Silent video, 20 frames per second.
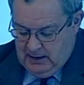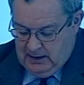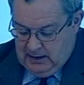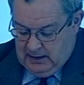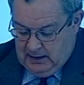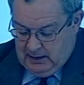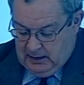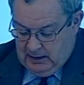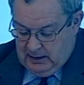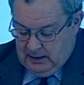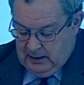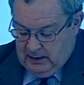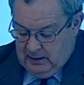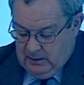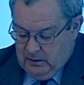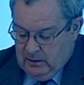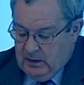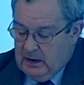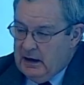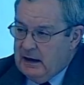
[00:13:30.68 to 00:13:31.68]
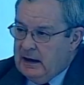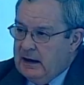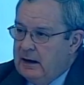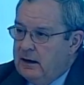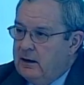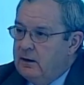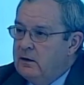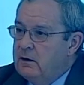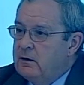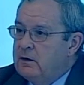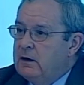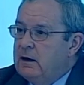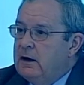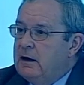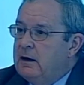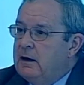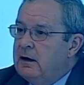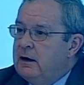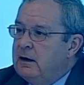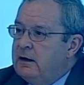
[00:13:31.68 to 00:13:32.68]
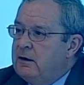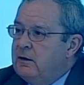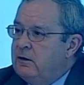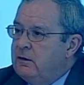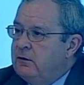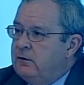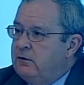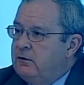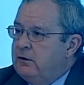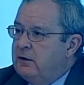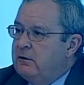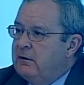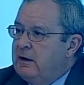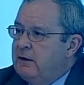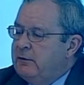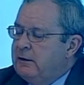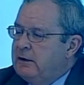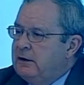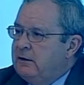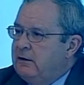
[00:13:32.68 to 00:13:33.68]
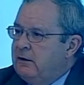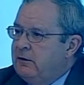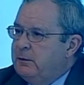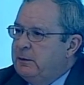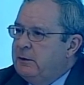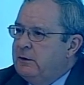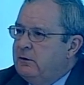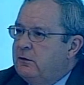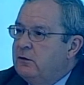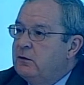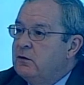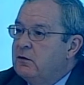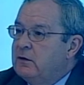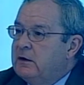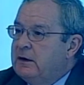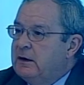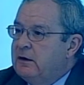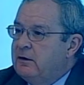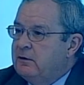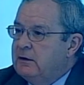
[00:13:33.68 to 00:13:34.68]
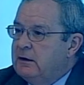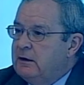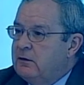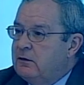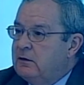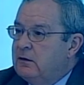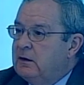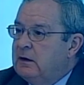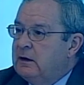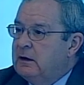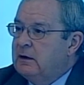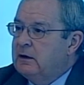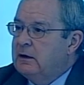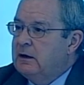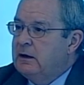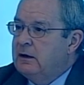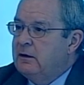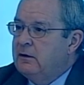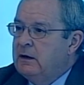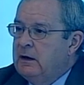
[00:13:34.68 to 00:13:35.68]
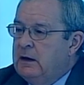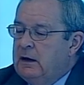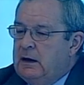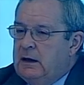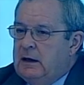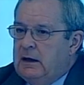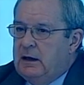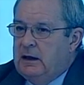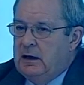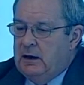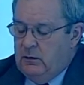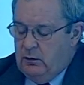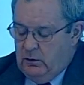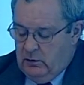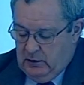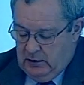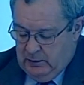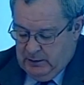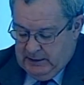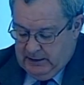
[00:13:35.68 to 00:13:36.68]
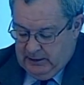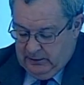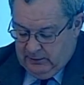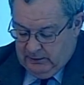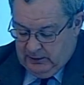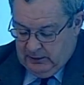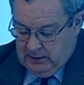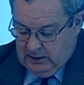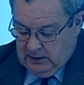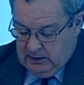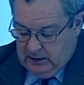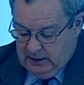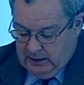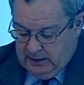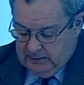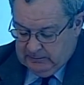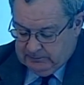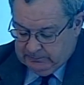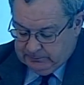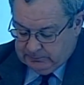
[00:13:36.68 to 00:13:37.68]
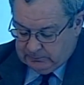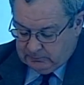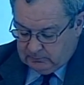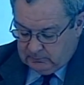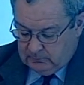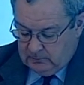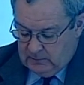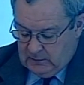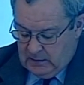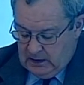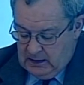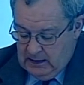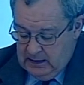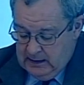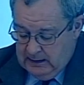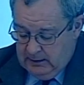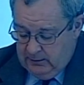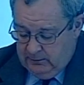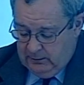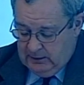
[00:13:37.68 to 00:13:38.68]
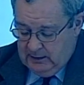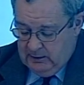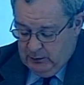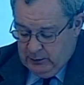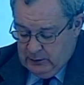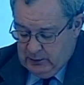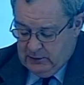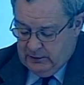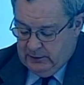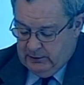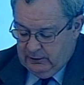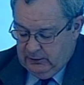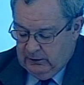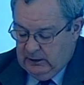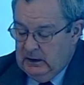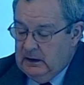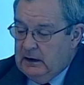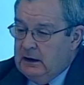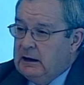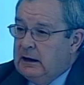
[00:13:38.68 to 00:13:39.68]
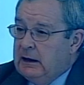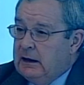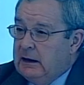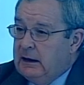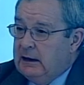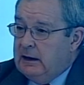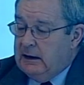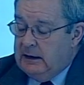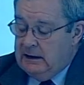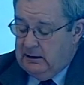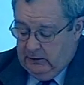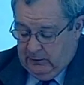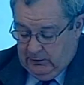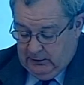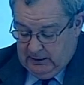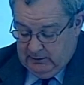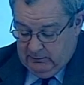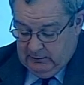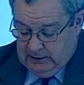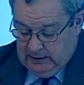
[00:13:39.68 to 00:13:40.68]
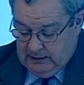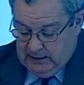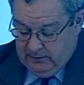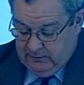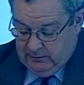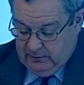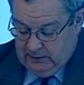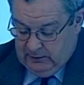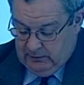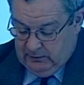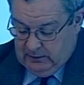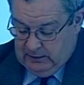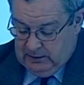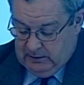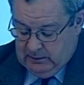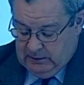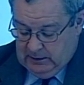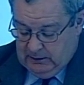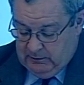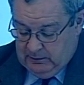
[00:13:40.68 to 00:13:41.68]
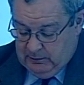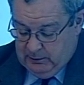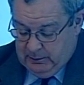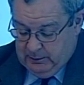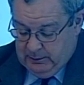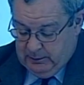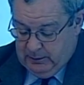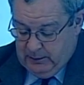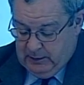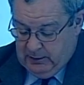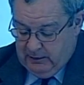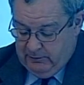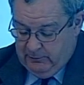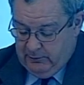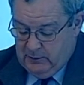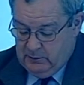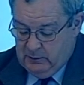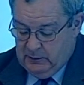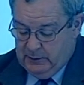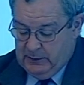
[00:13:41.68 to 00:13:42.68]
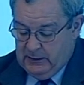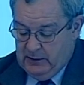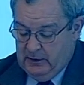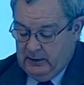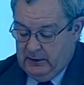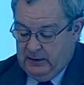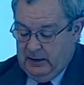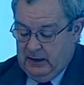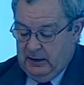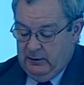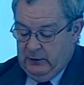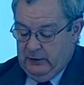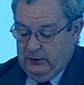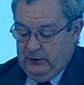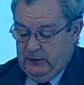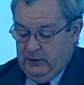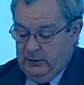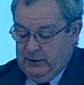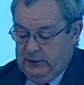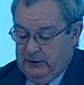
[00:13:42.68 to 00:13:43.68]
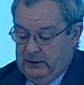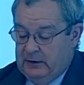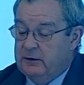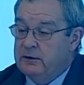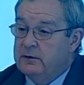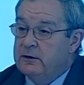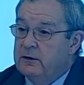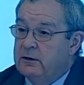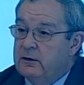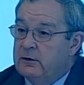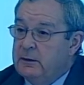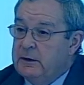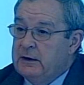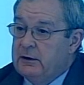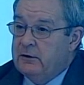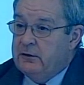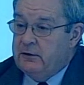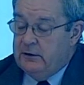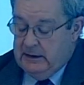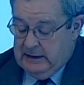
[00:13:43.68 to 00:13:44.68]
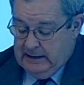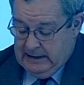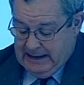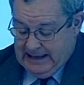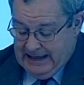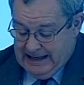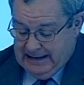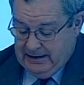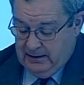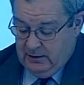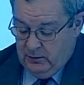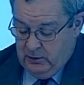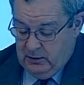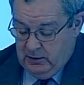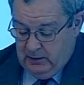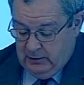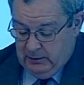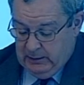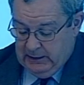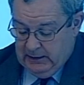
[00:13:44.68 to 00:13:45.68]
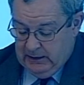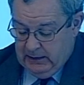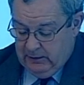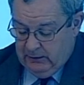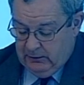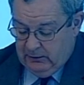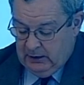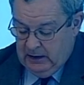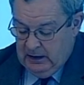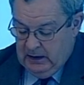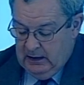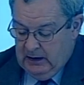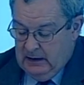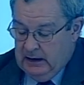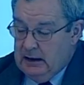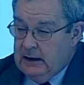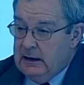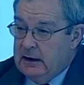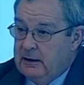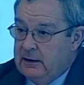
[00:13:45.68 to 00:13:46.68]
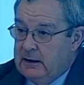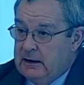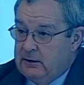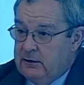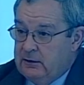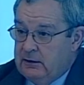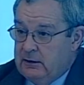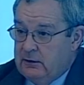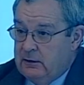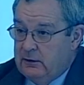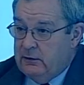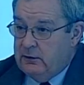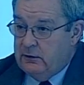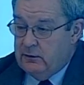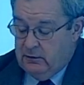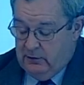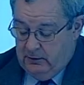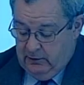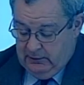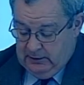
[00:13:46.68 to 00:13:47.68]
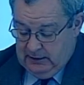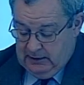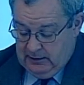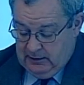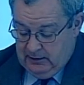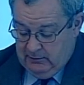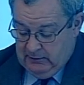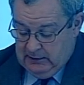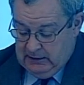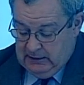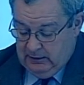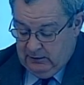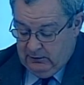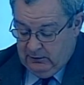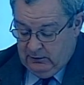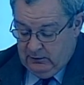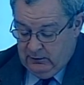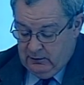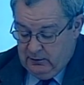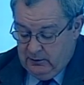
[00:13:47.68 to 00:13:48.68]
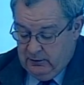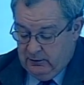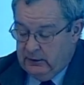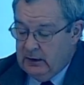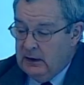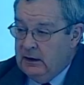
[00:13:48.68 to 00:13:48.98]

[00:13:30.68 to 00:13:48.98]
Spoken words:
In a geographically dispersed organization like that, workplace learning is important. And in 7-Eleven, there's a formal program of shop assistants being trained at the workplace, that is in the stores, in the convenience stores,